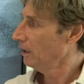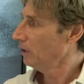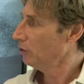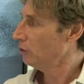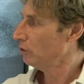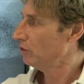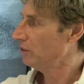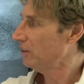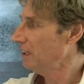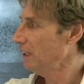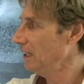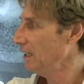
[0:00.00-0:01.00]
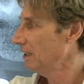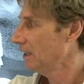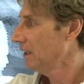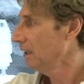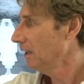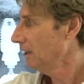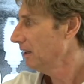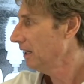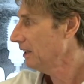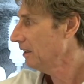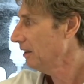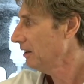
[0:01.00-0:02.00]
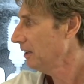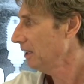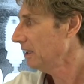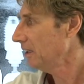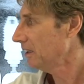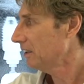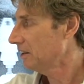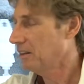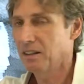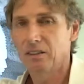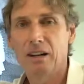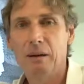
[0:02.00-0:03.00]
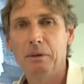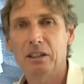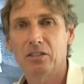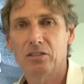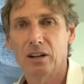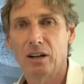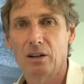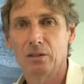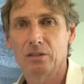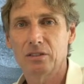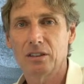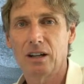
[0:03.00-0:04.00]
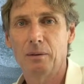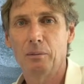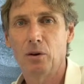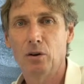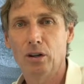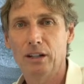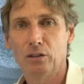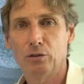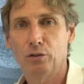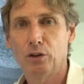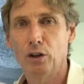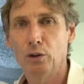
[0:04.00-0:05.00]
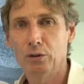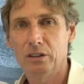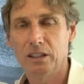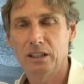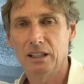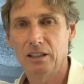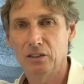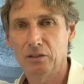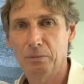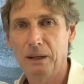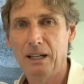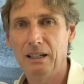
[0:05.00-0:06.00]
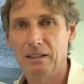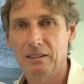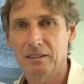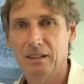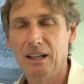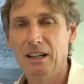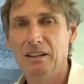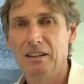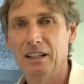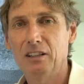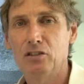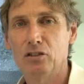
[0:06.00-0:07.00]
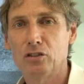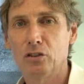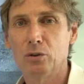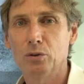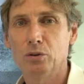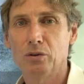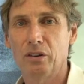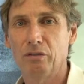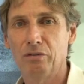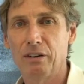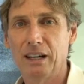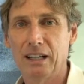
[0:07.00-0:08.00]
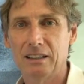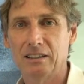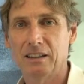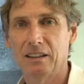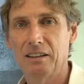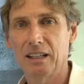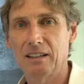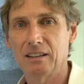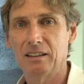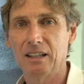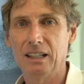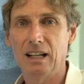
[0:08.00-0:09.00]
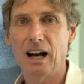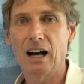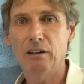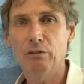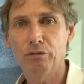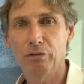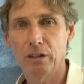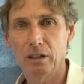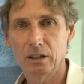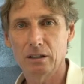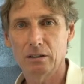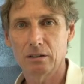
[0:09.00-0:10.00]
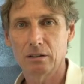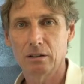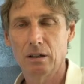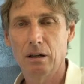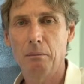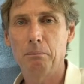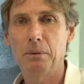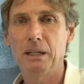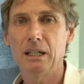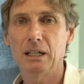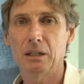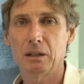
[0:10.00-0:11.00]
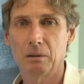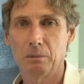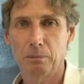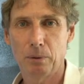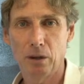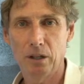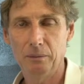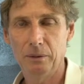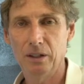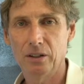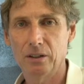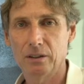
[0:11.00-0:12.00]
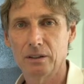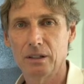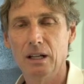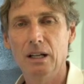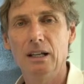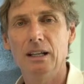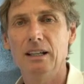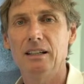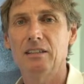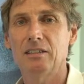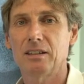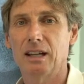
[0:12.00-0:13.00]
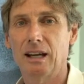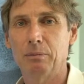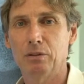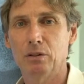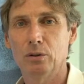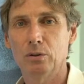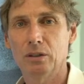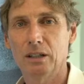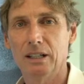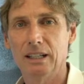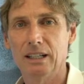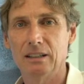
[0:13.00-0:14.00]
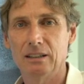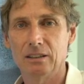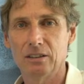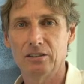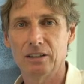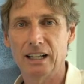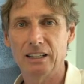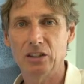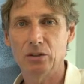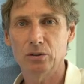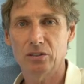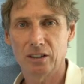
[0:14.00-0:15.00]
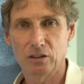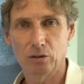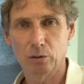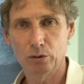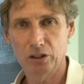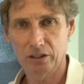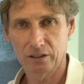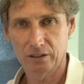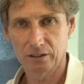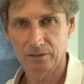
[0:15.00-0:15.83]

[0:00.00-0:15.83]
You see that the ceramic crowns are more or less floating in space. That's due to the fact that the unfilled PEEK polymer is absolutely radio translucent,